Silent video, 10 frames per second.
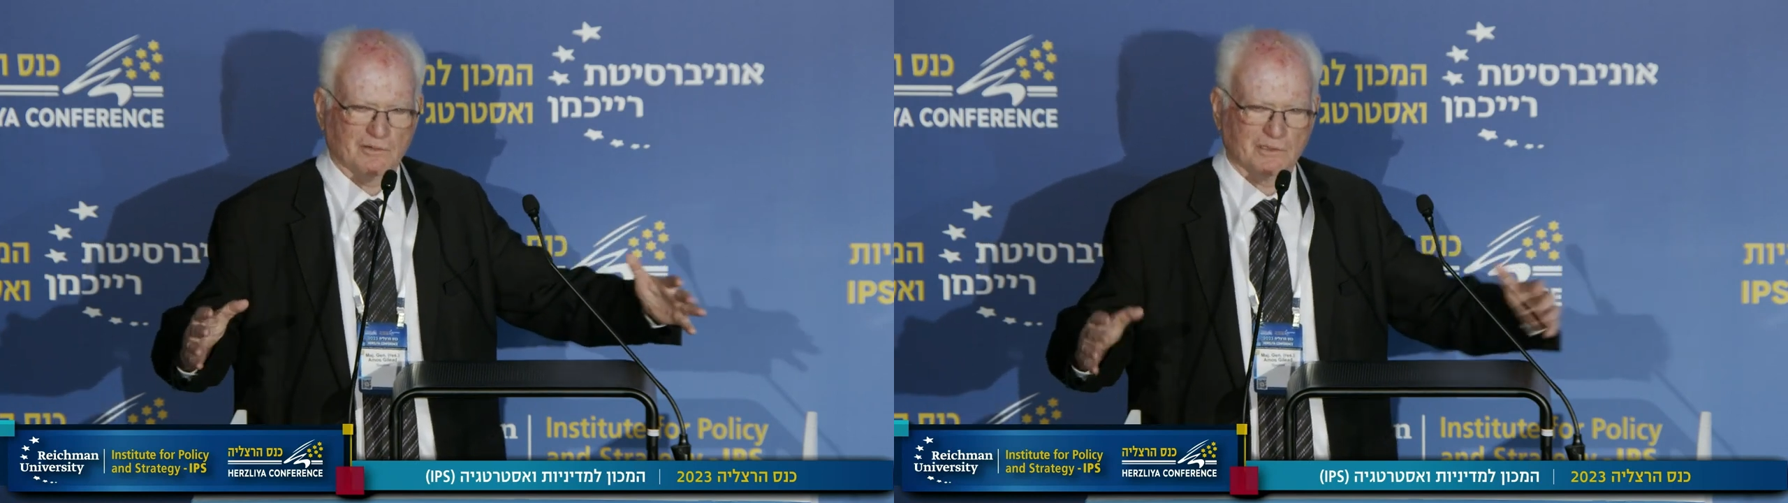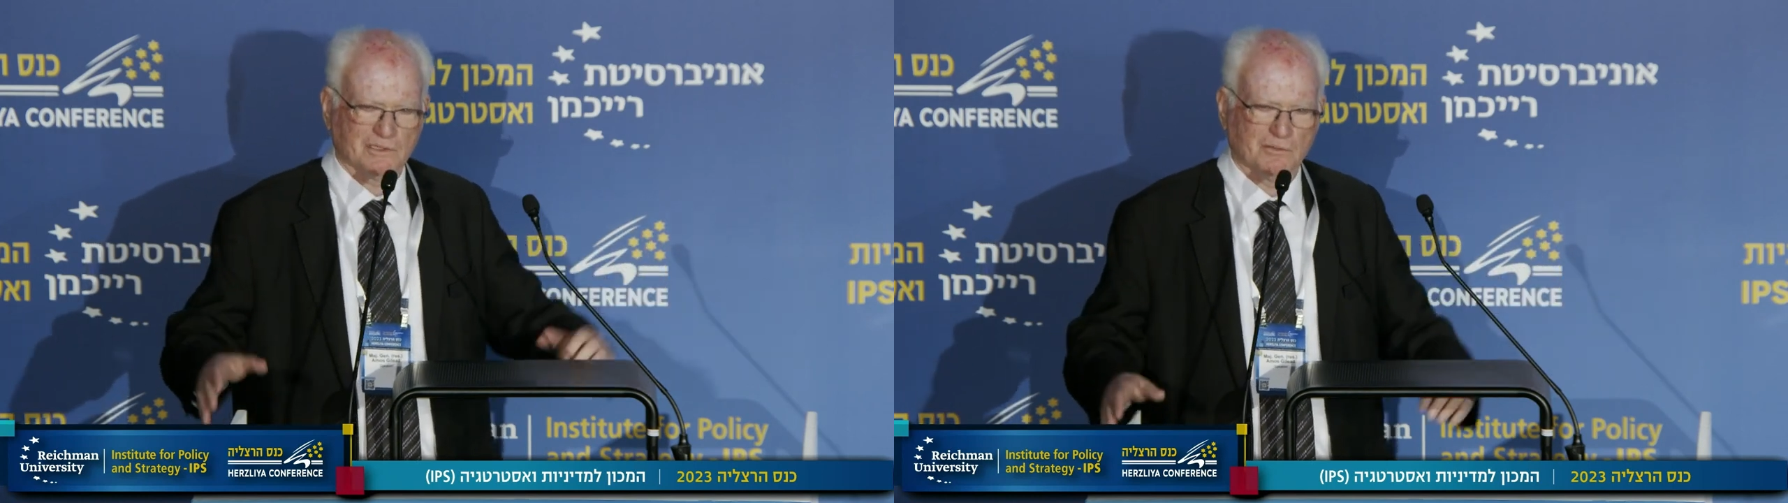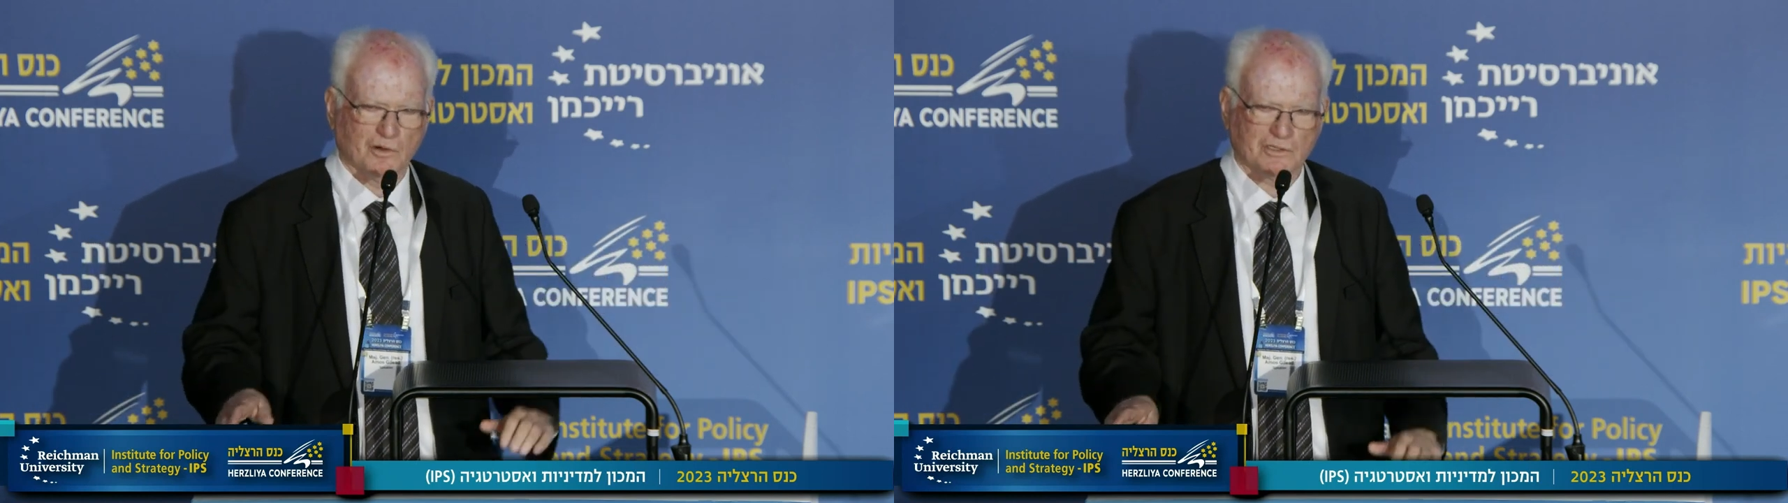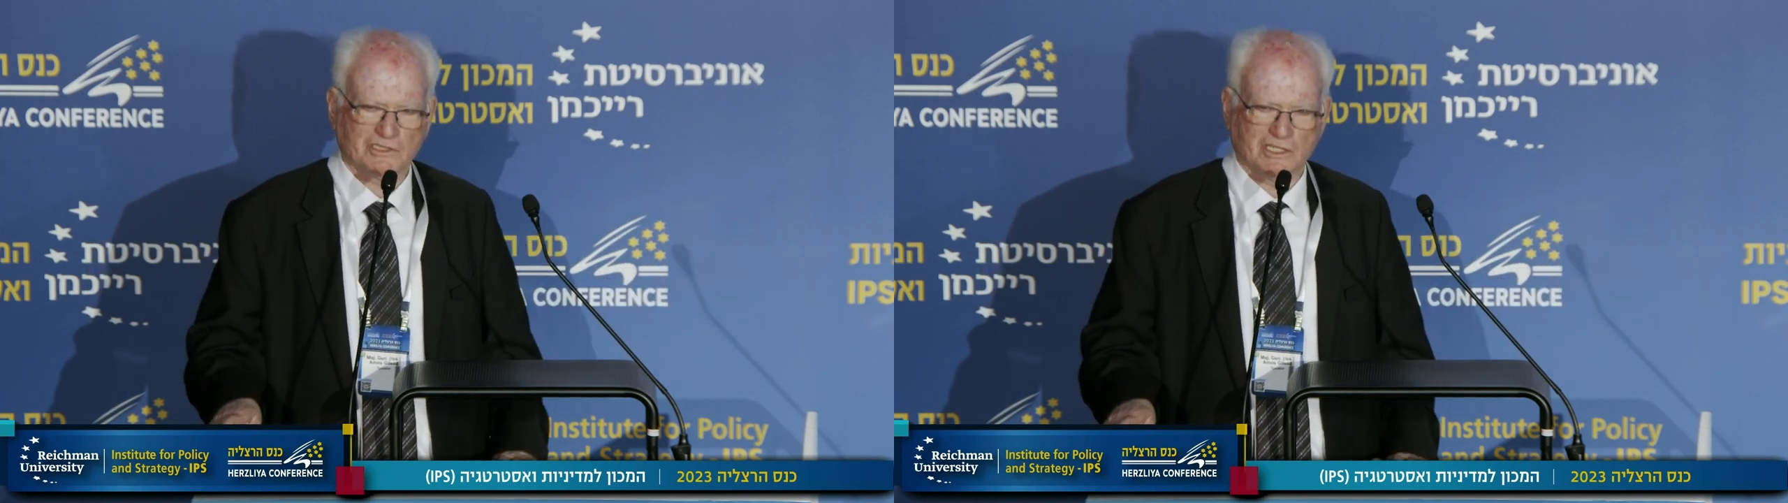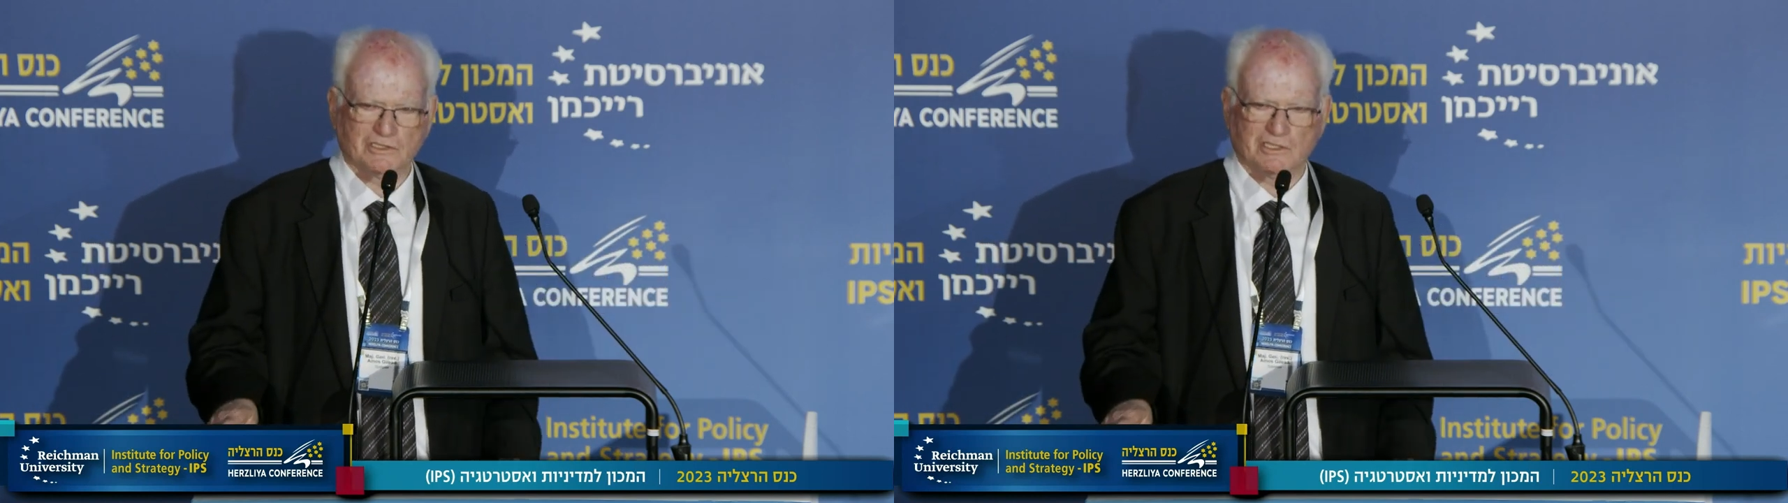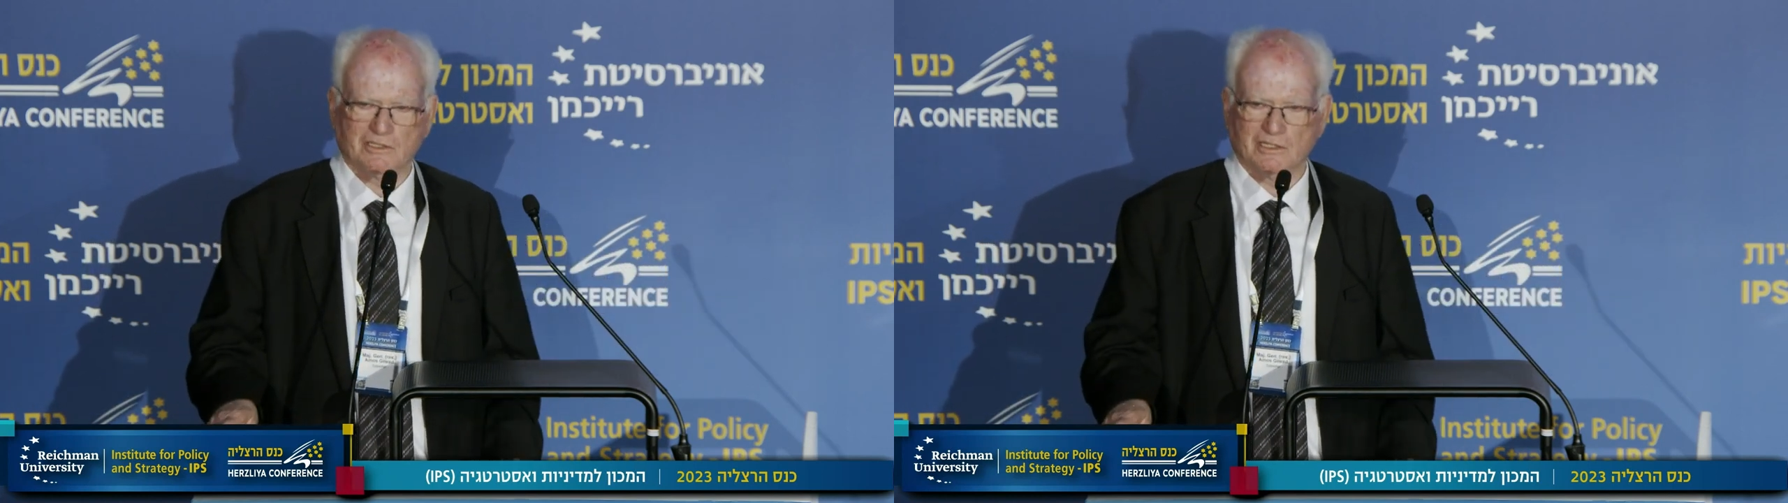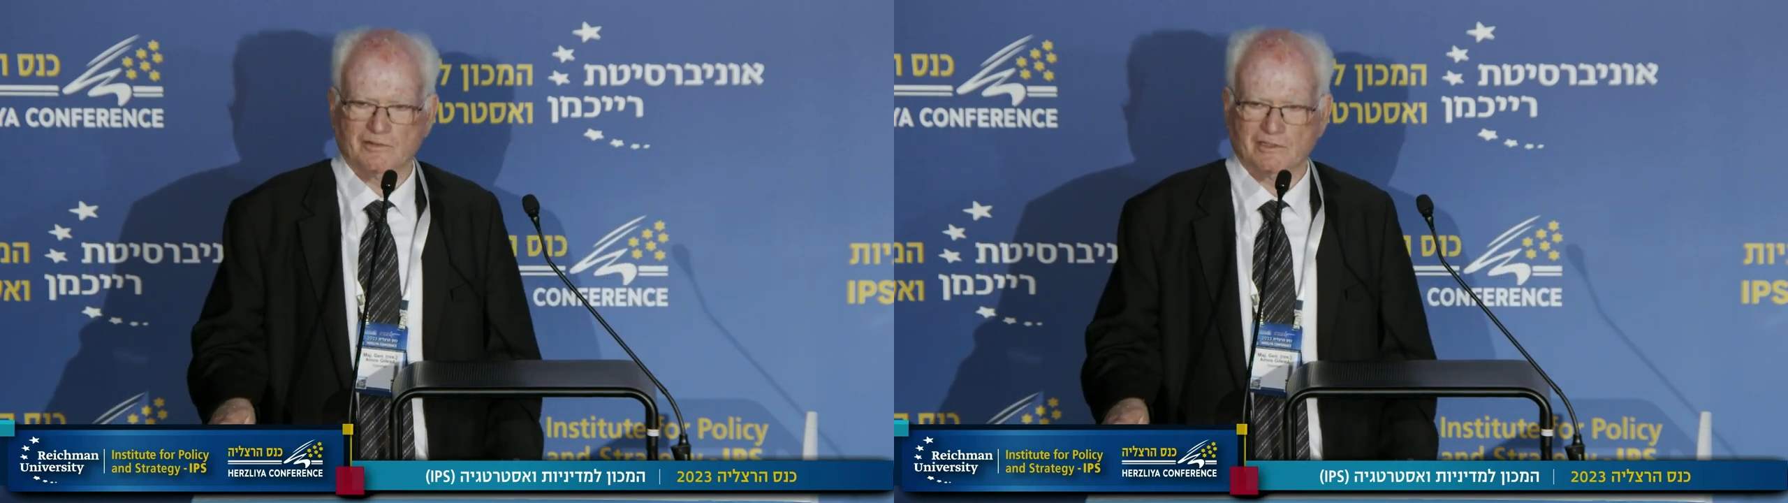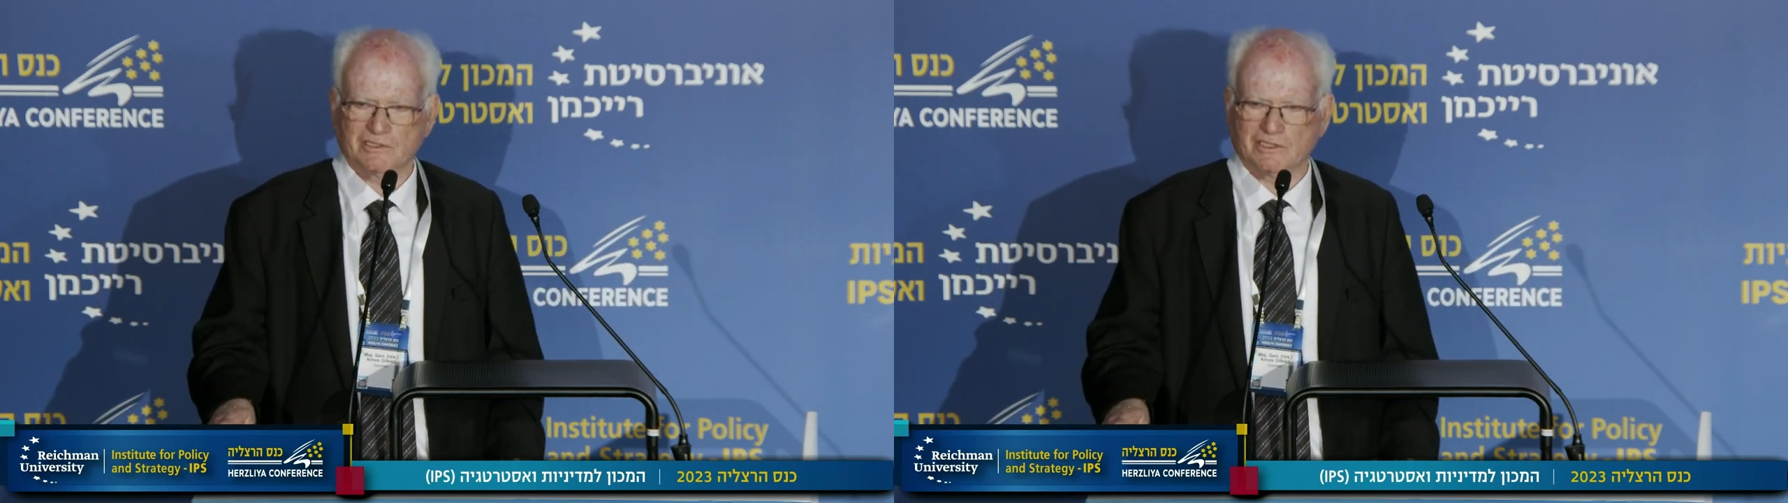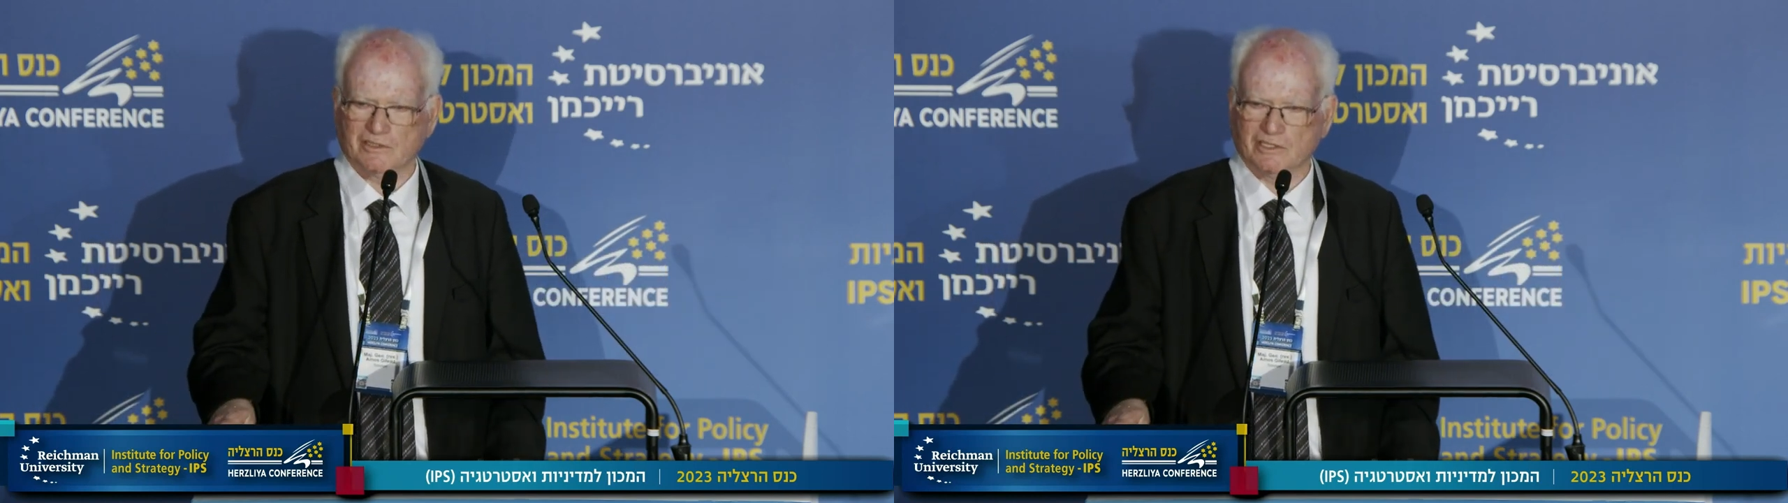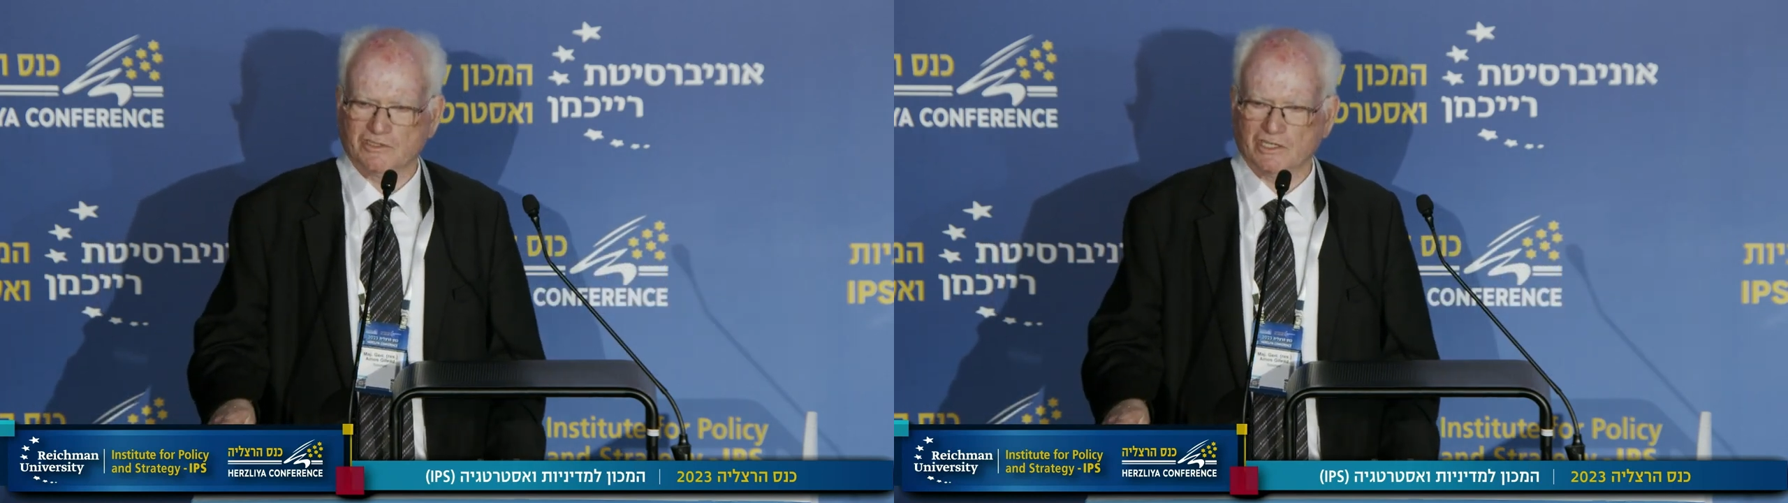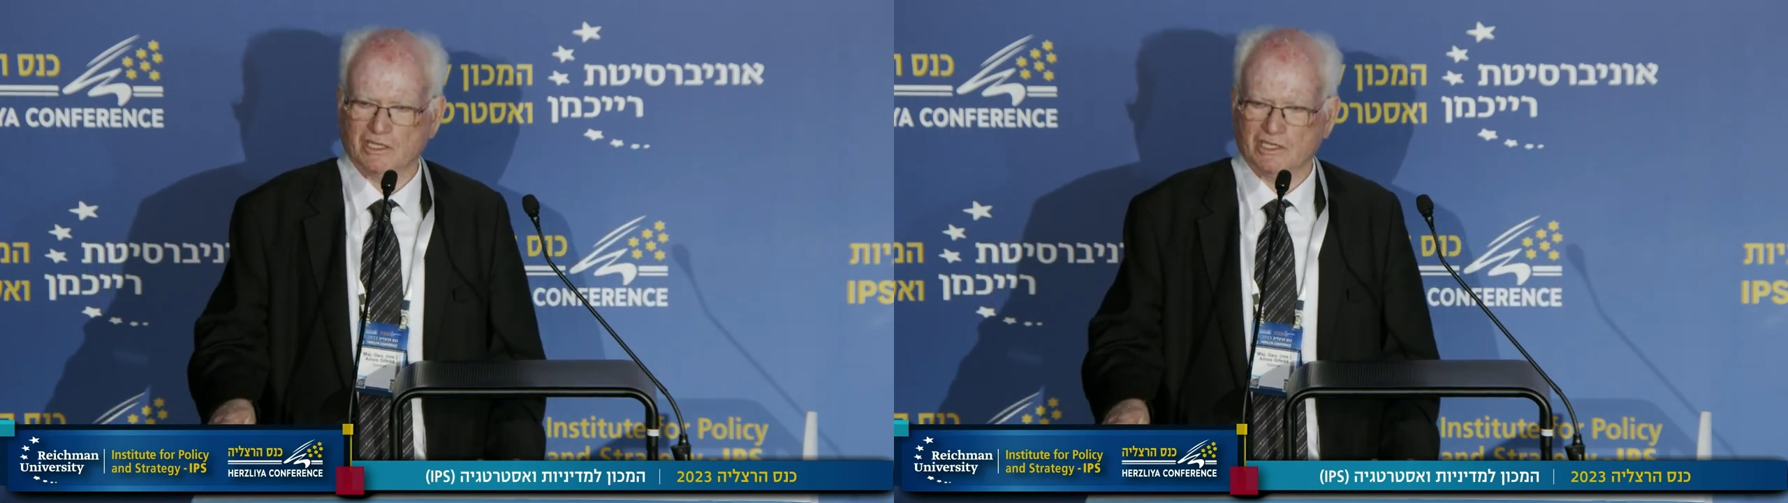with the most sensitive and strategic